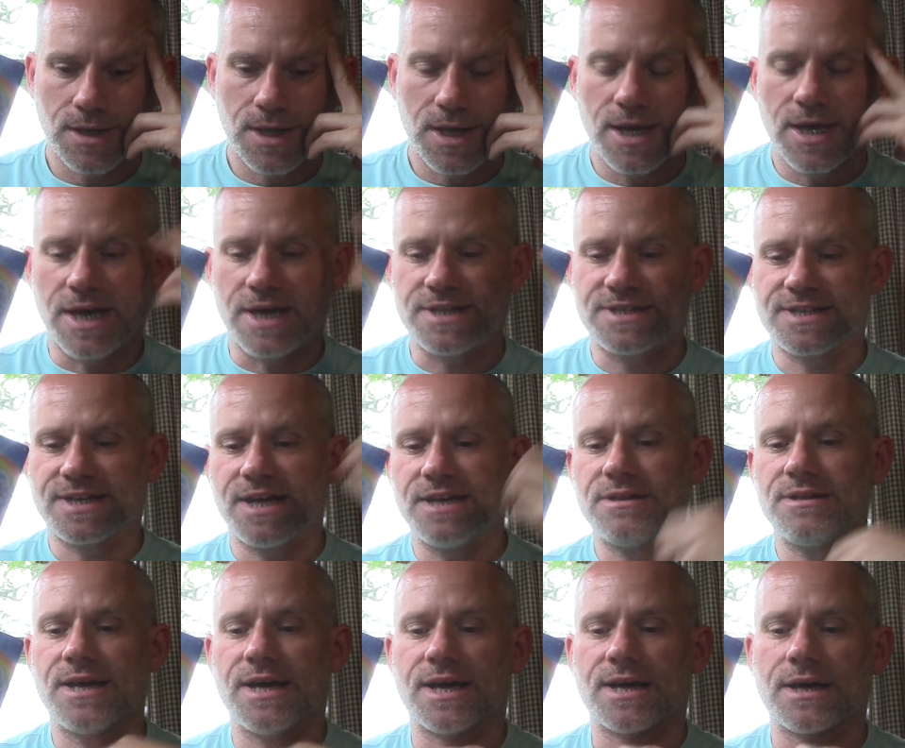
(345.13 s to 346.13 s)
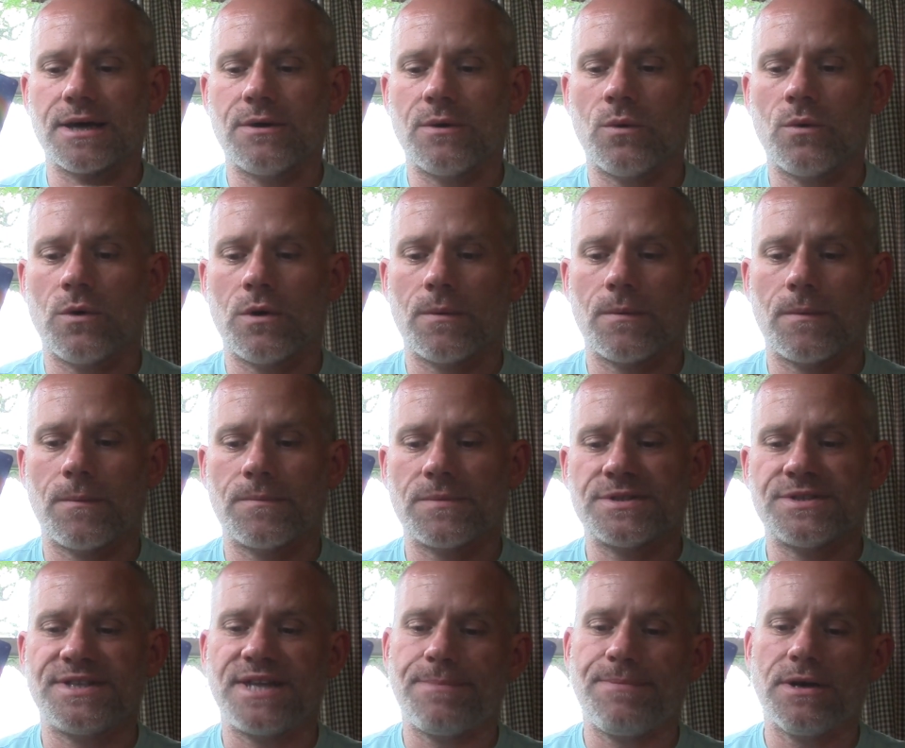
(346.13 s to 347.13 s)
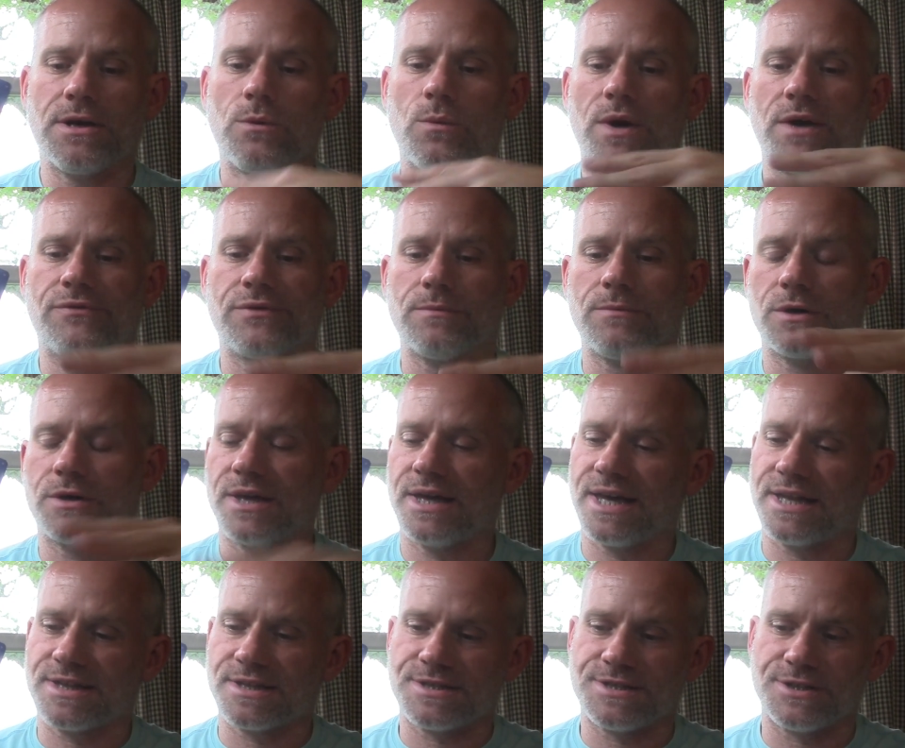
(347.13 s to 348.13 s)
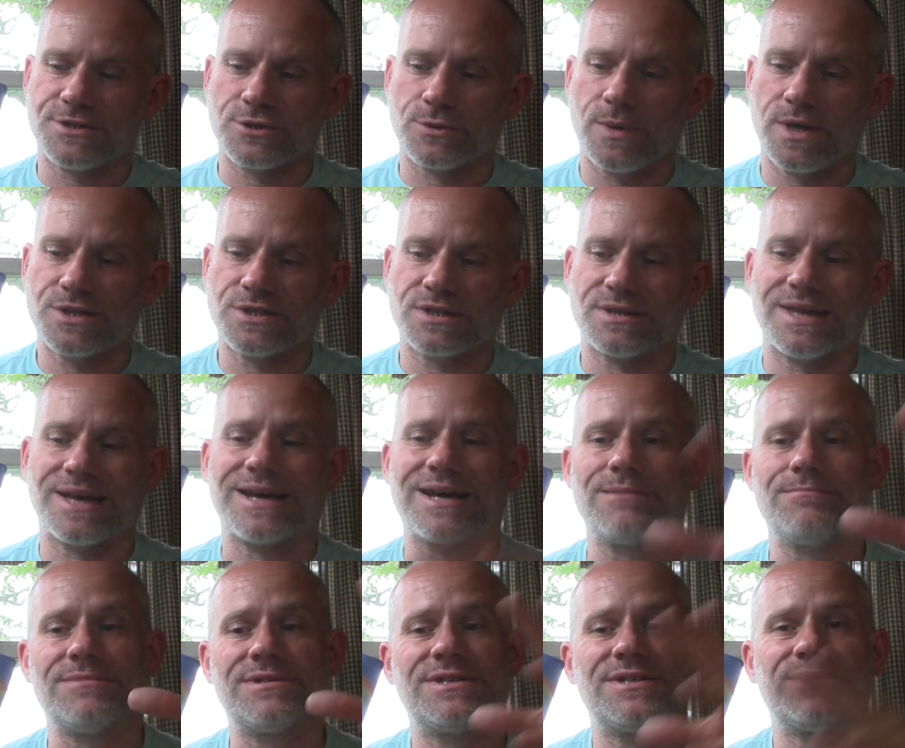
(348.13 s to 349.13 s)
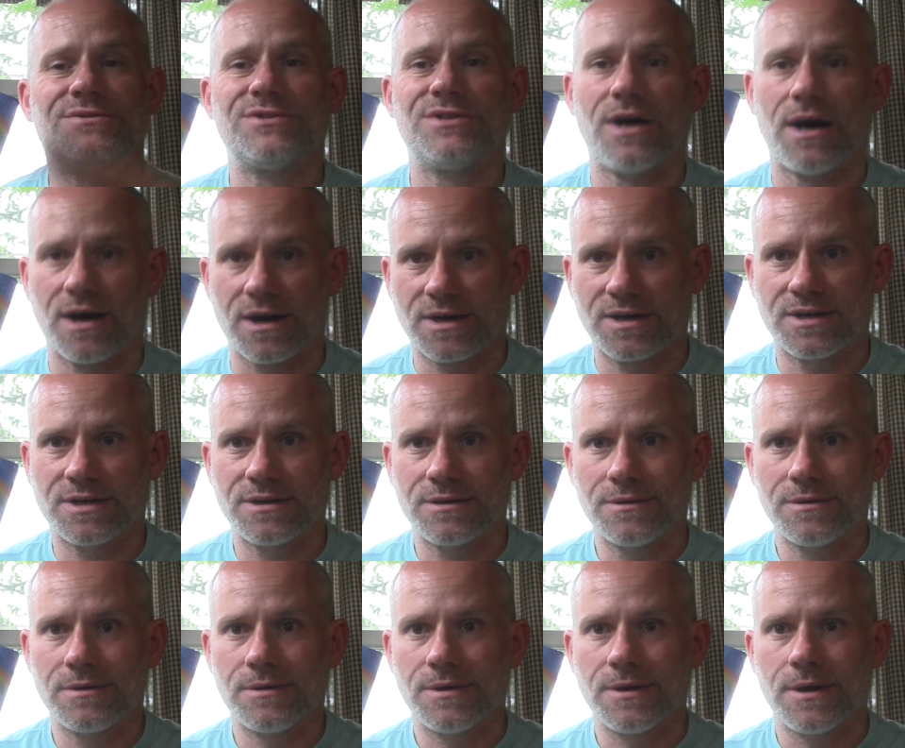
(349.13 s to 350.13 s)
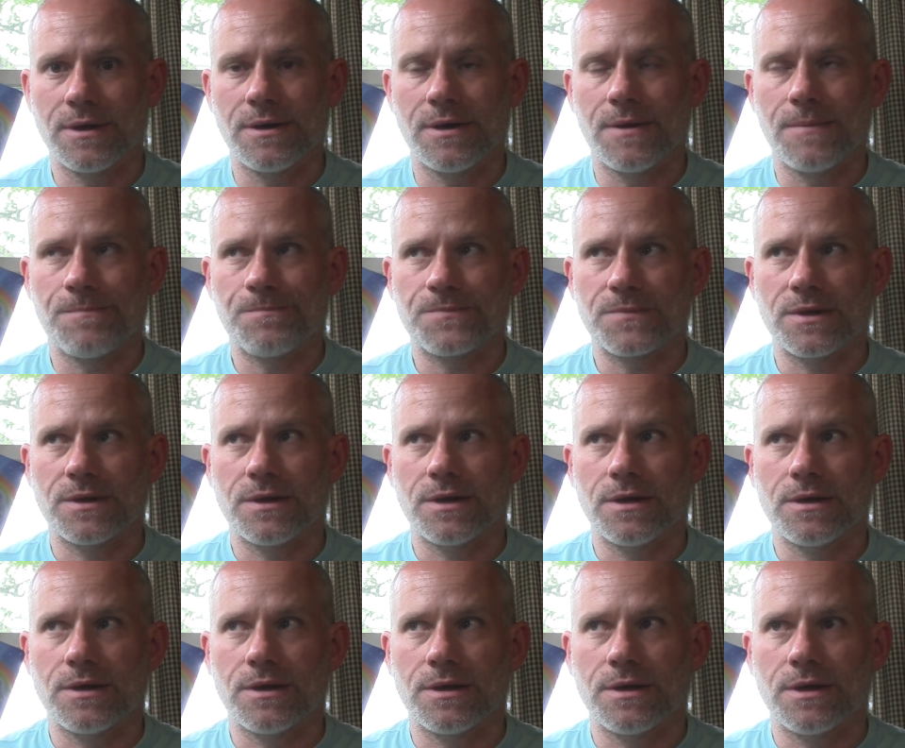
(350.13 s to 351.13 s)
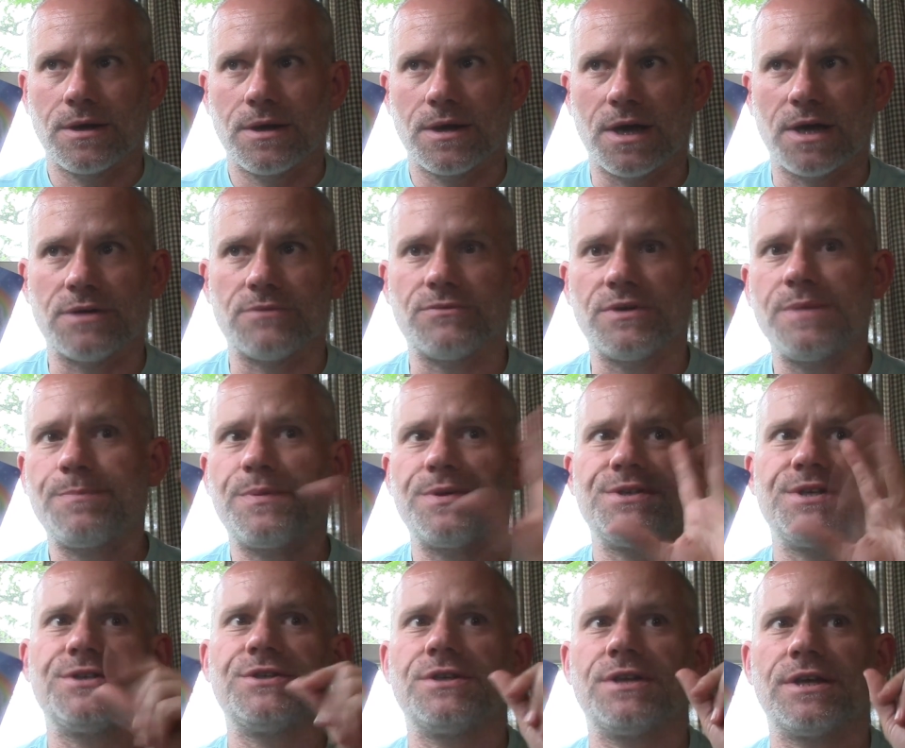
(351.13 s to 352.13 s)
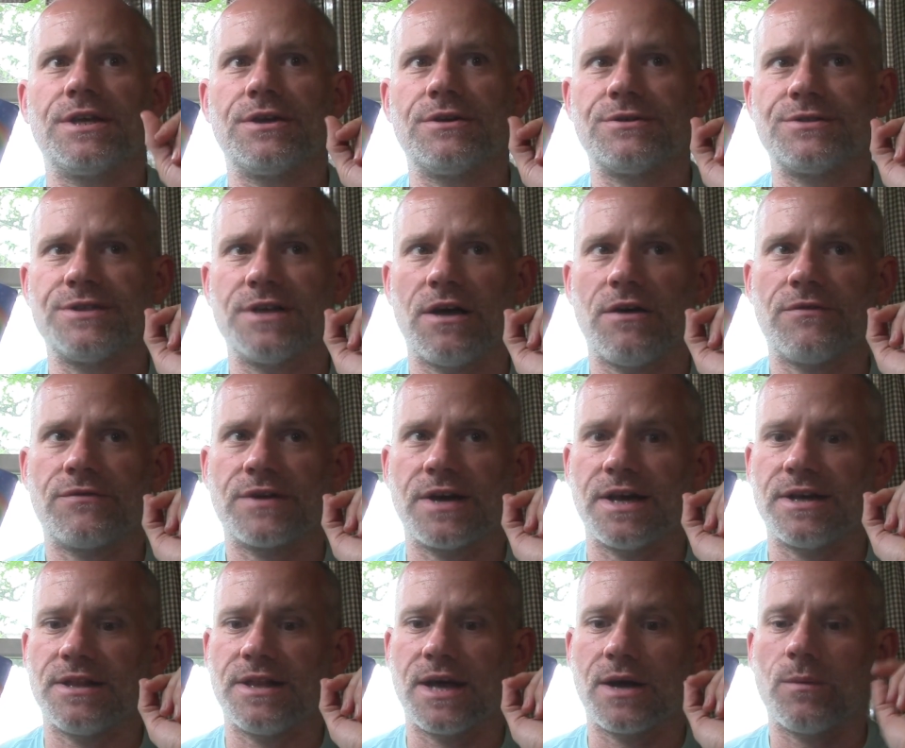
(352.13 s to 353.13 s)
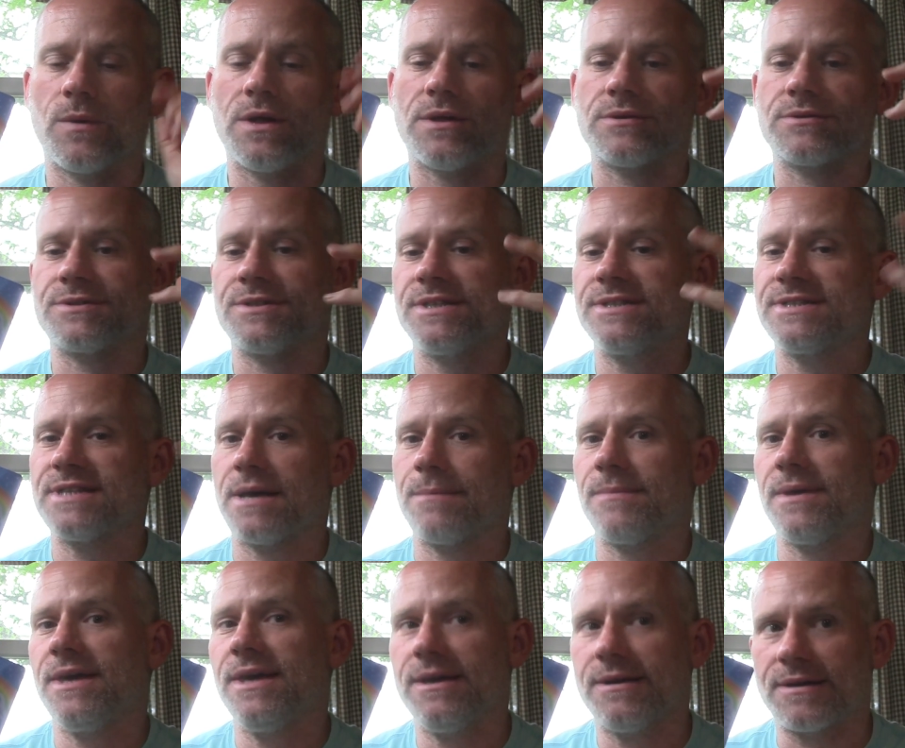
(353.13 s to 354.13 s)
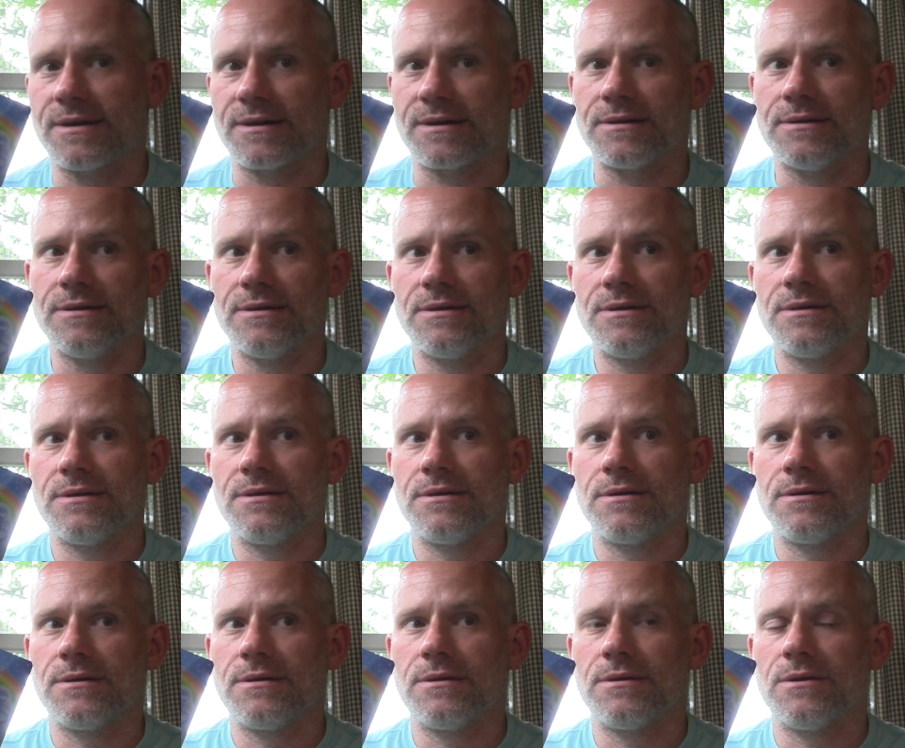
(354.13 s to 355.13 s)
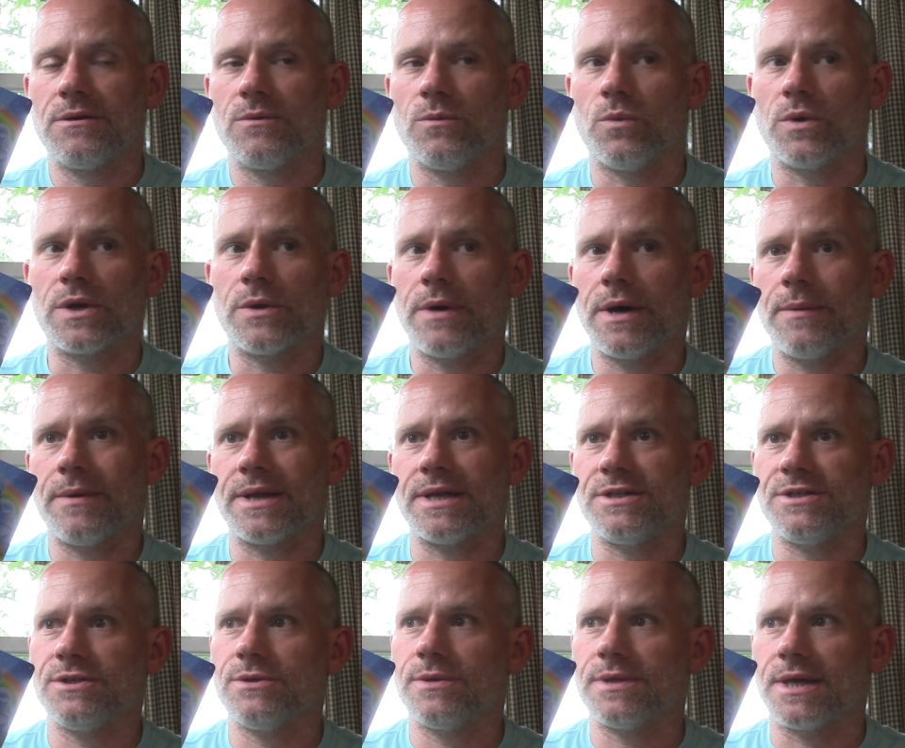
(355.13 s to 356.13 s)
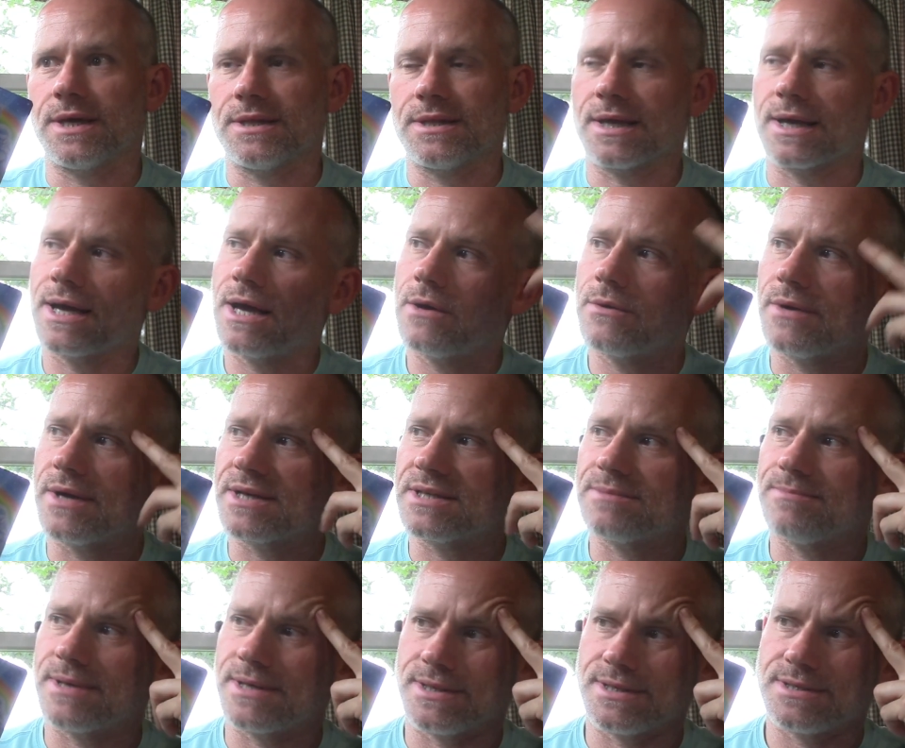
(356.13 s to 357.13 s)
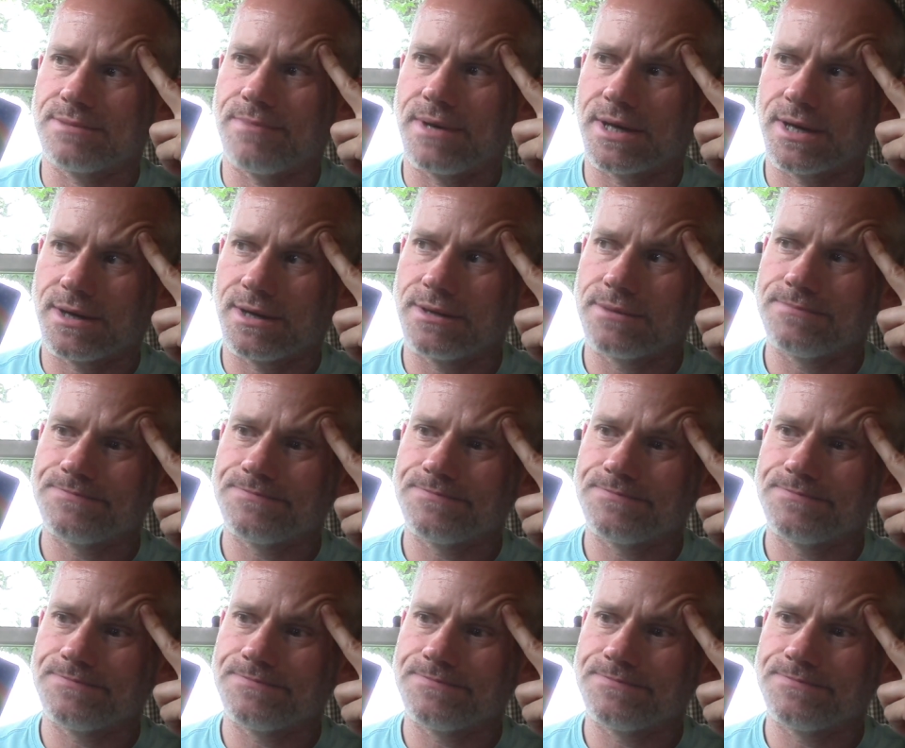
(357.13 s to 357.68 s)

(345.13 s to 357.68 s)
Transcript: And it's kind of like stepping away from looking at the situation like I'm stuck and repositioning yourself kind of like, well, since I'm here, what do I want to do with it? Like, how do I explain this better?